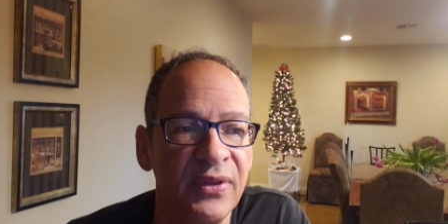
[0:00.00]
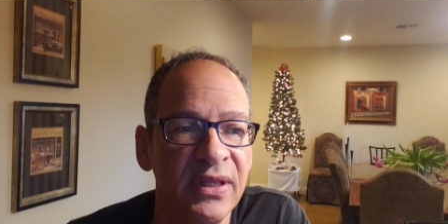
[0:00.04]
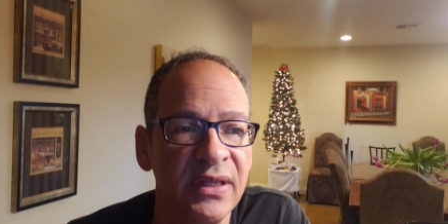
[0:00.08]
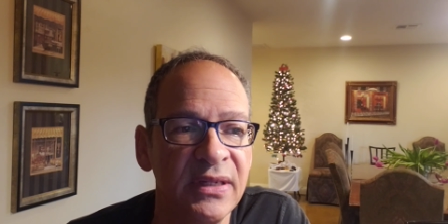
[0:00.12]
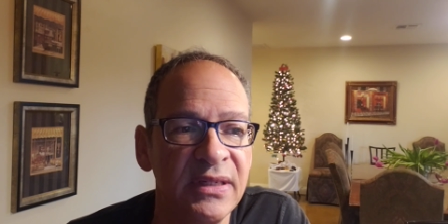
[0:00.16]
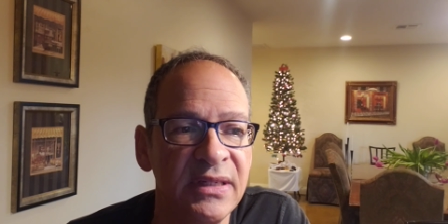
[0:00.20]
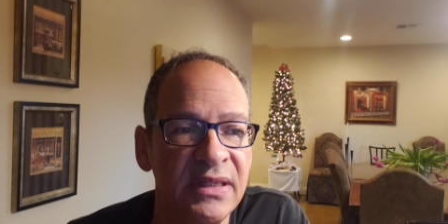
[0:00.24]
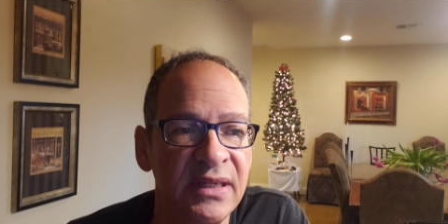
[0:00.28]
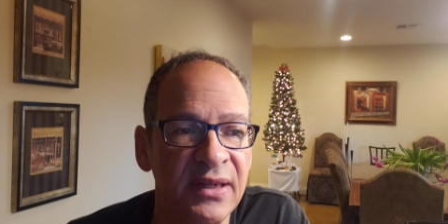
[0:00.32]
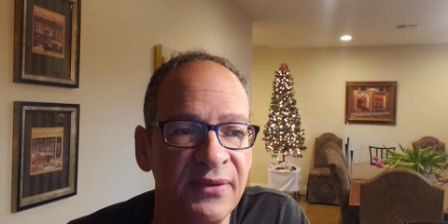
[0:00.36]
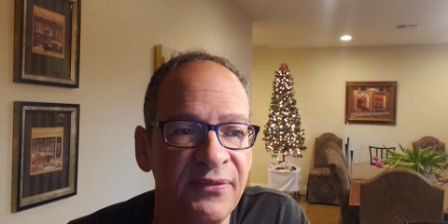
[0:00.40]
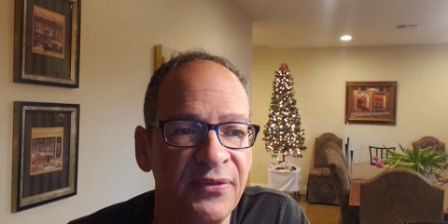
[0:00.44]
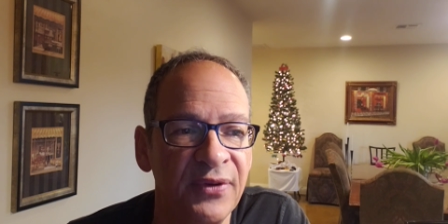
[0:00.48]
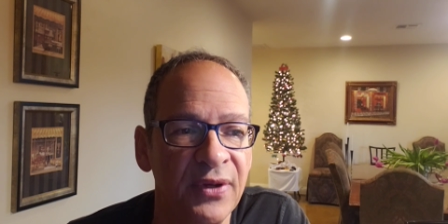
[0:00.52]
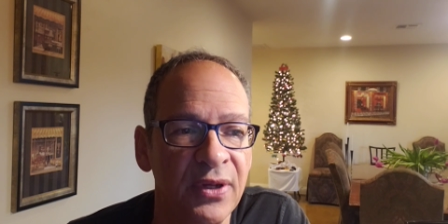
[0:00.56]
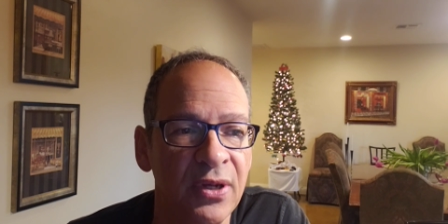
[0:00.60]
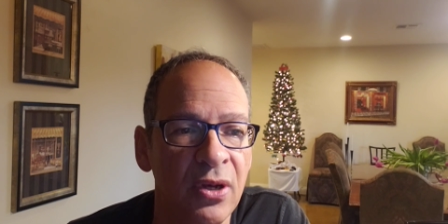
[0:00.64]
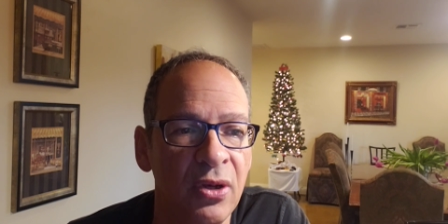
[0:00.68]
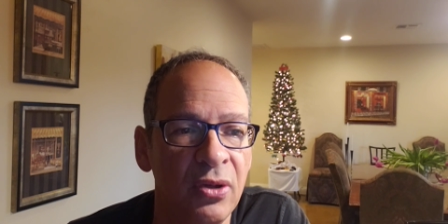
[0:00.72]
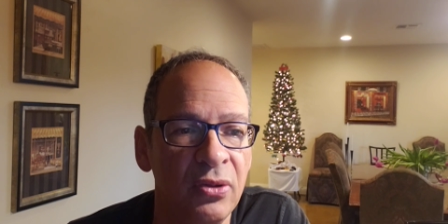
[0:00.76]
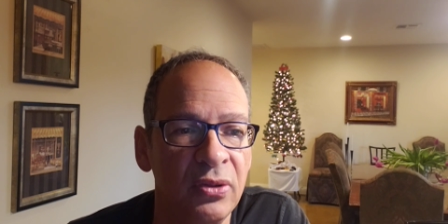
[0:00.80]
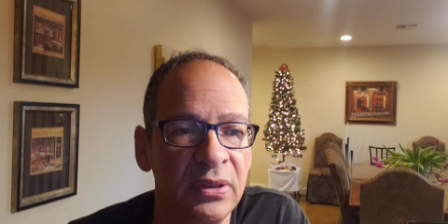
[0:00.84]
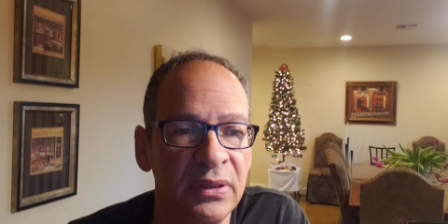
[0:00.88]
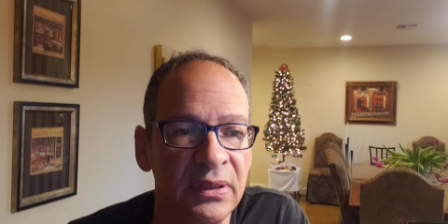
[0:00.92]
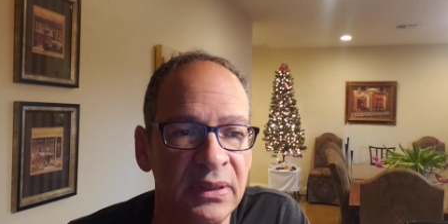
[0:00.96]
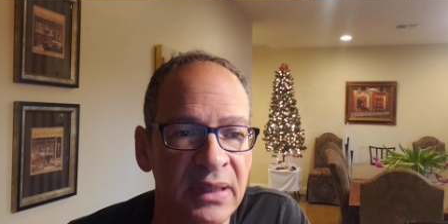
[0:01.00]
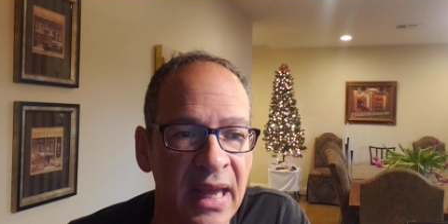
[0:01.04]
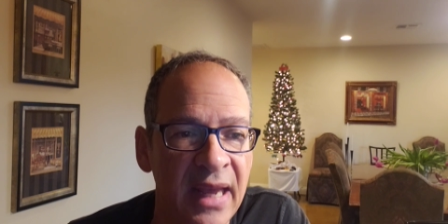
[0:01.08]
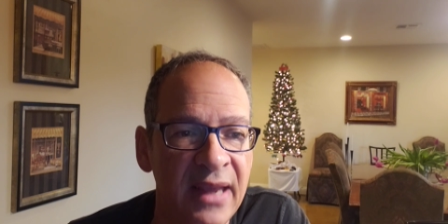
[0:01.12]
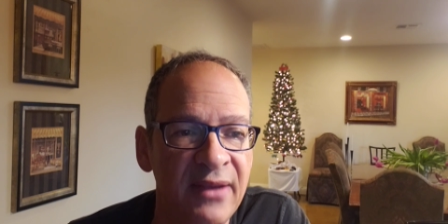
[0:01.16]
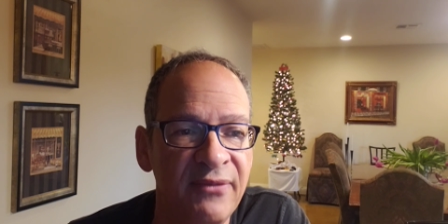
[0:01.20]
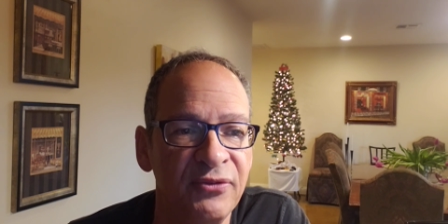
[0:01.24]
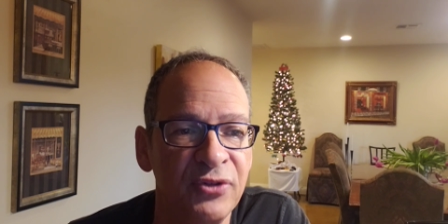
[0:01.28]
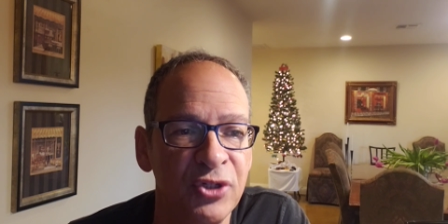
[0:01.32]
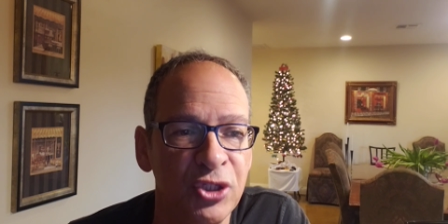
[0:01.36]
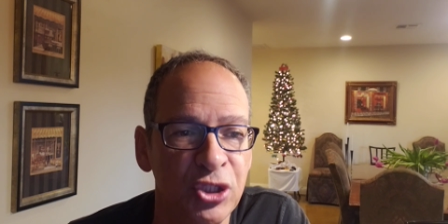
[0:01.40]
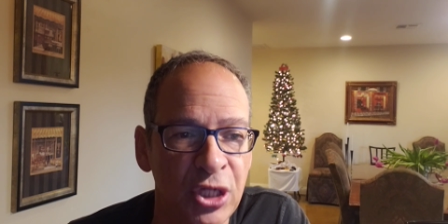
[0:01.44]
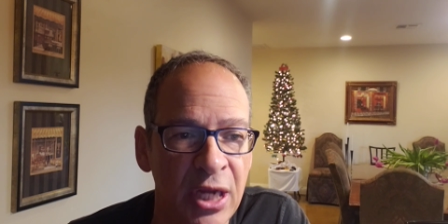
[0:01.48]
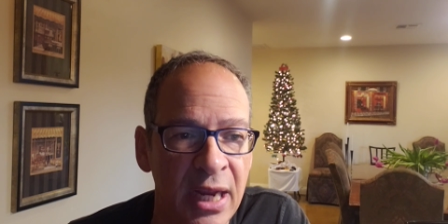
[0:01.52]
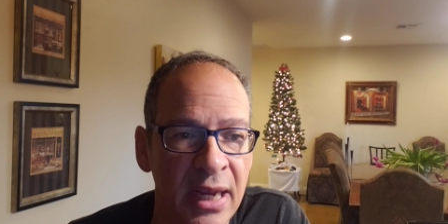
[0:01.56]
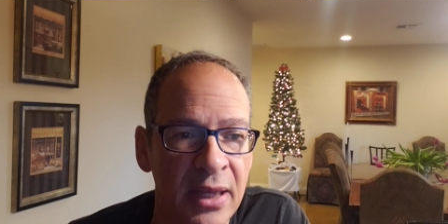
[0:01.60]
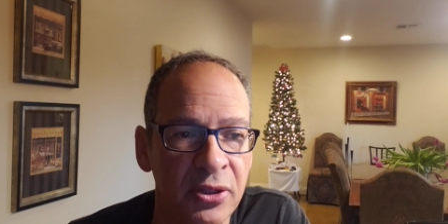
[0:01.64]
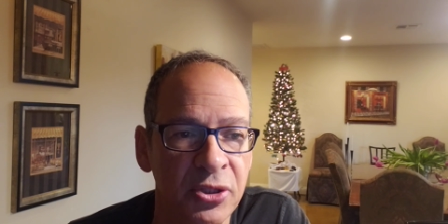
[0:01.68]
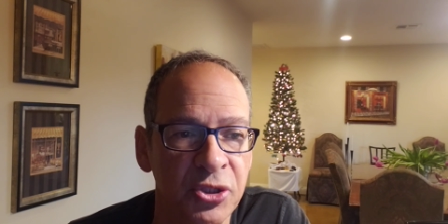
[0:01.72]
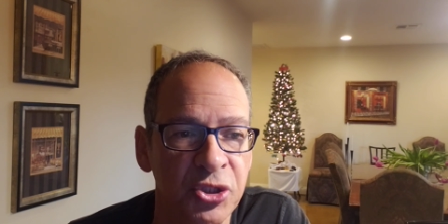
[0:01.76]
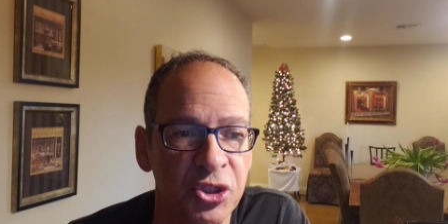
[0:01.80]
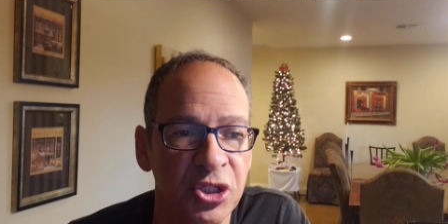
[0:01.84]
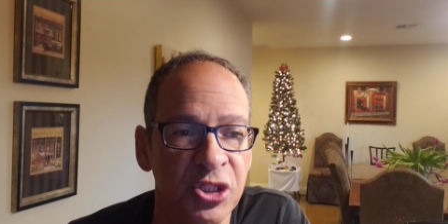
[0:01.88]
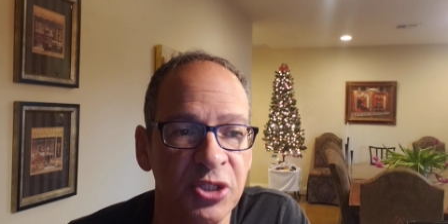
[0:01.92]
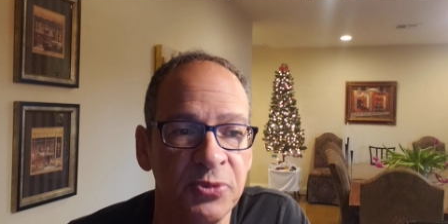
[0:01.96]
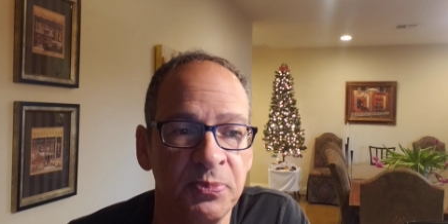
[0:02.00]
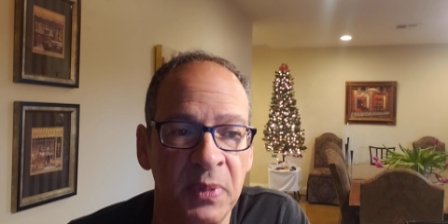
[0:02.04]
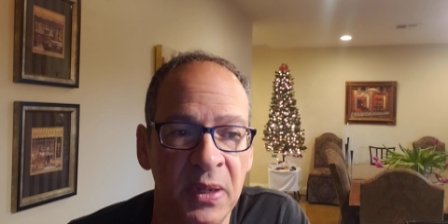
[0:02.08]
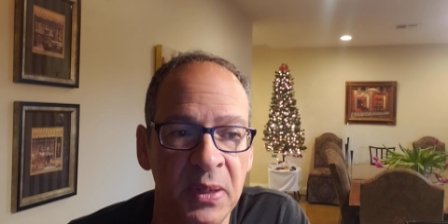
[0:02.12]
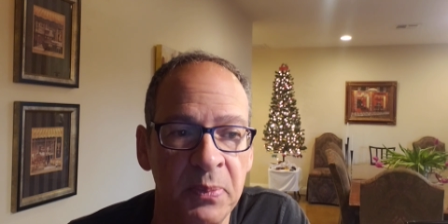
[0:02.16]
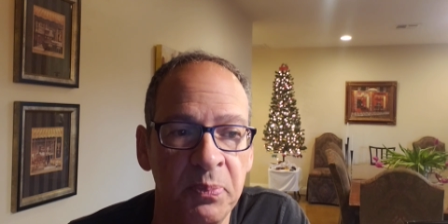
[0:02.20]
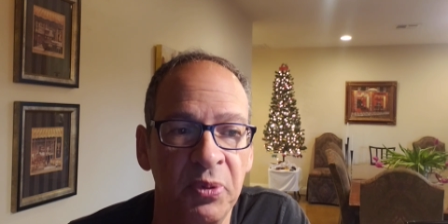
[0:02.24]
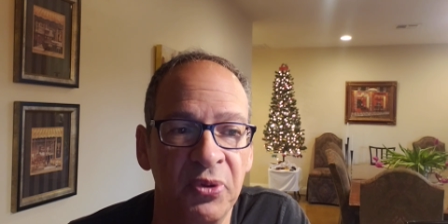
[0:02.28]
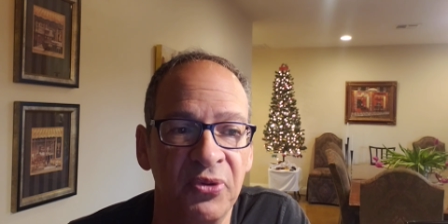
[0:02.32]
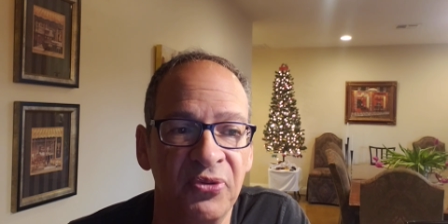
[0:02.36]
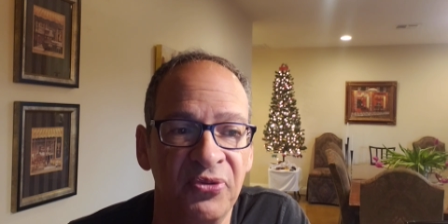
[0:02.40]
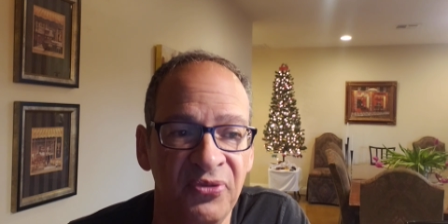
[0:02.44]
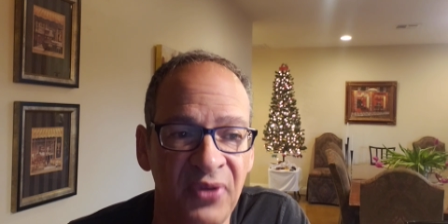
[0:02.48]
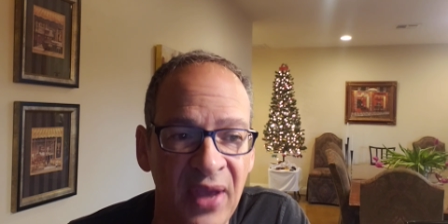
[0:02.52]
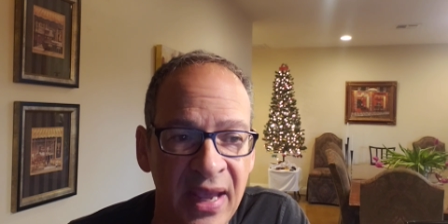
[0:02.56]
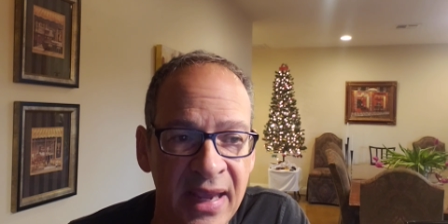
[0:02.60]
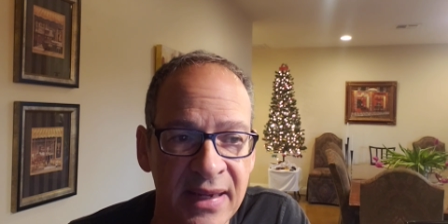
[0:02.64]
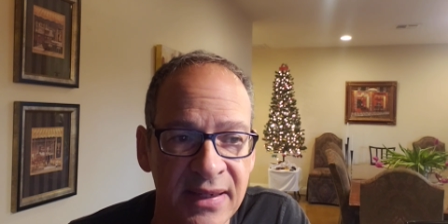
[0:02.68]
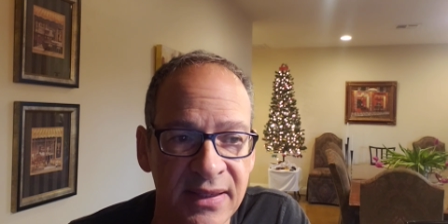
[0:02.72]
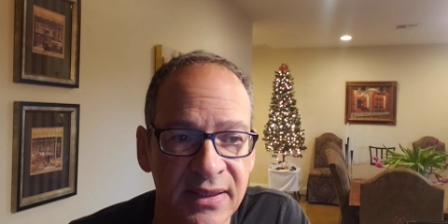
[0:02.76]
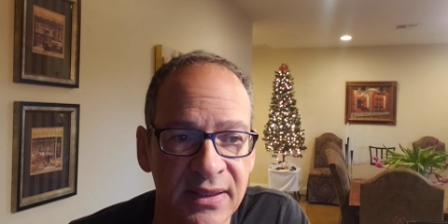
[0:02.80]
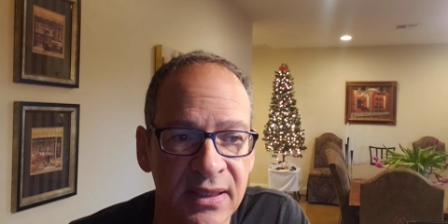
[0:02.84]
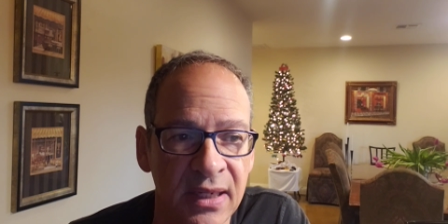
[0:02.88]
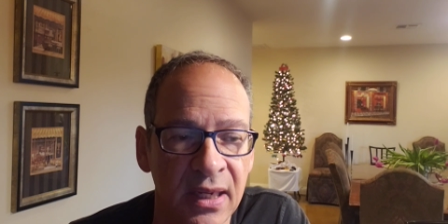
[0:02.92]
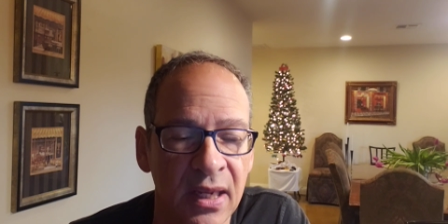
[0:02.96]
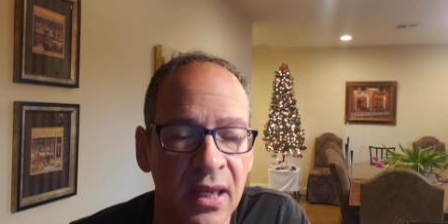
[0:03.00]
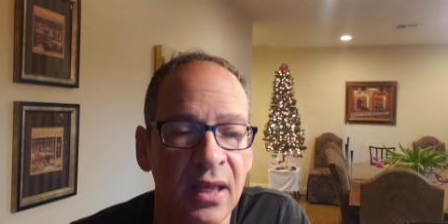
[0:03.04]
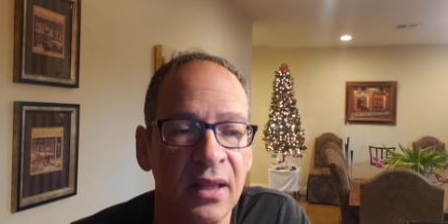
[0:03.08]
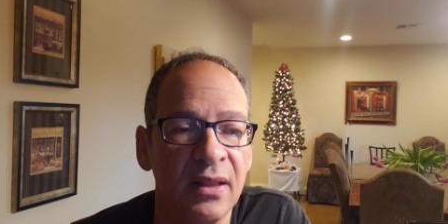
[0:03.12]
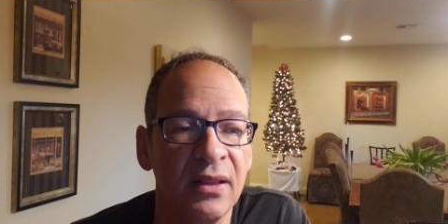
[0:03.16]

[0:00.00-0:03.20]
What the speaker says: the difficult life challenges people face.